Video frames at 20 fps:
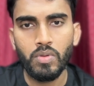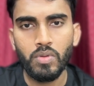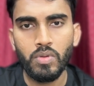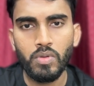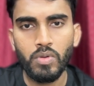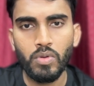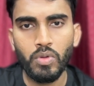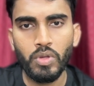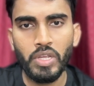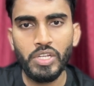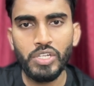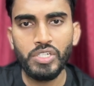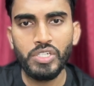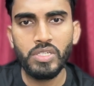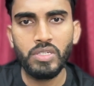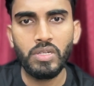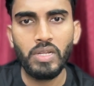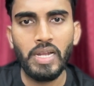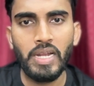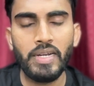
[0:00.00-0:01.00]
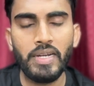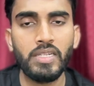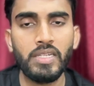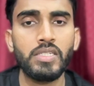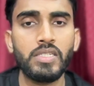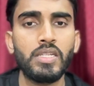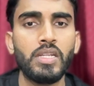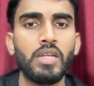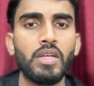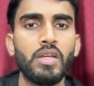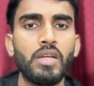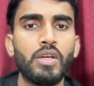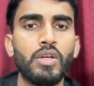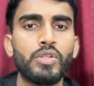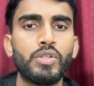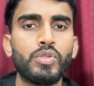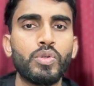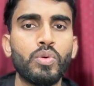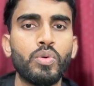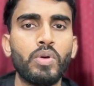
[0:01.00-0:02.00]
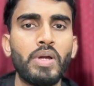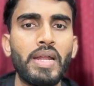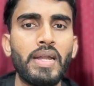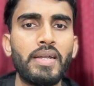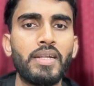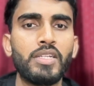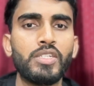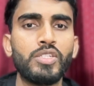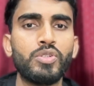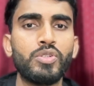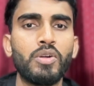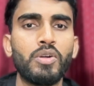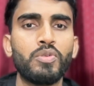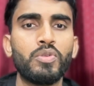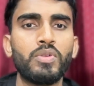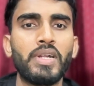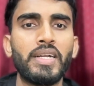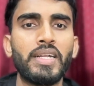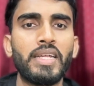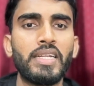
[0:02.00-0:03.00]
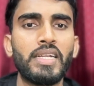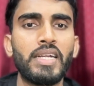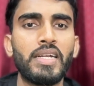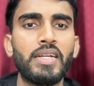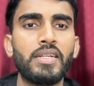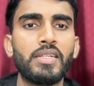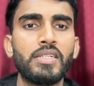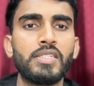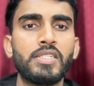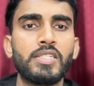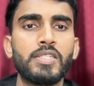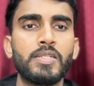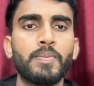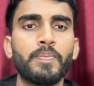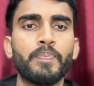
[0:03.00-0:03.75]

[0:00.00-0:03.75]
Location, address. So address, you have to write any address,